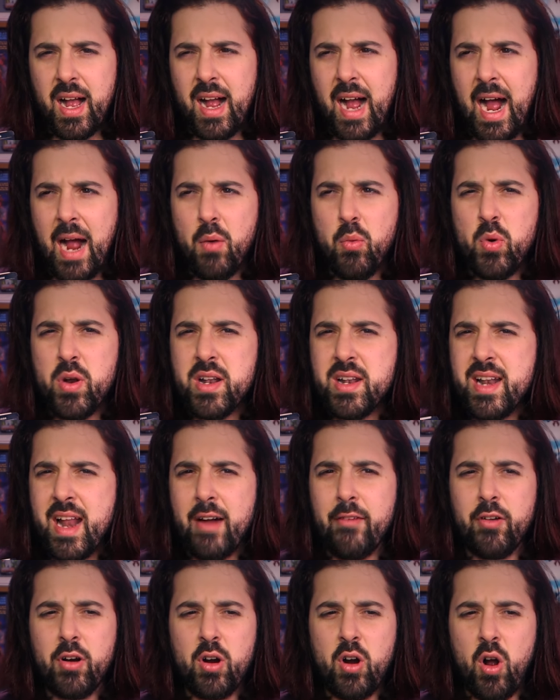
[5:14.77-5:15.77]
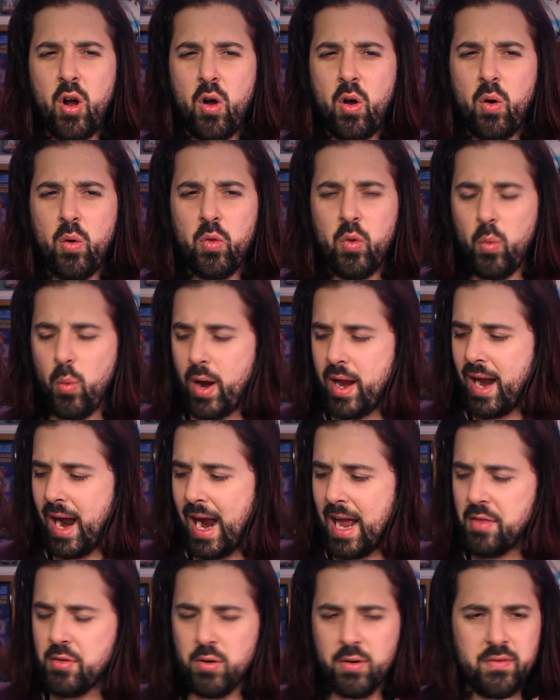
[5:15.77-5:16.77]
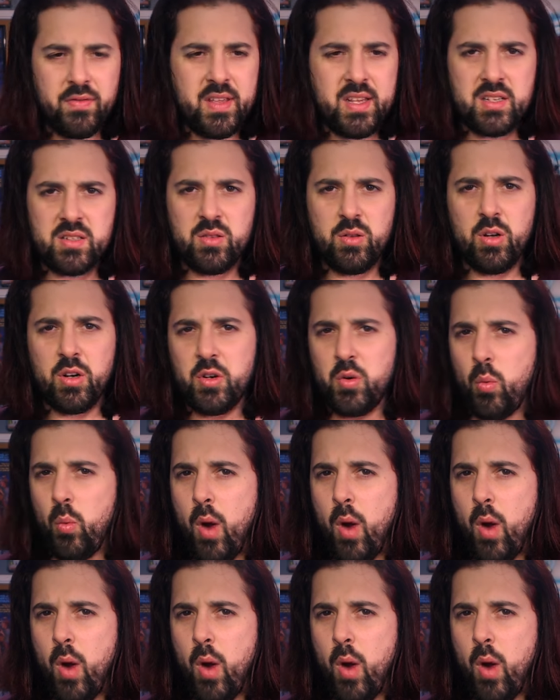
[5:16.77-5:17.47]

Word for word: I would never call the way either of these looked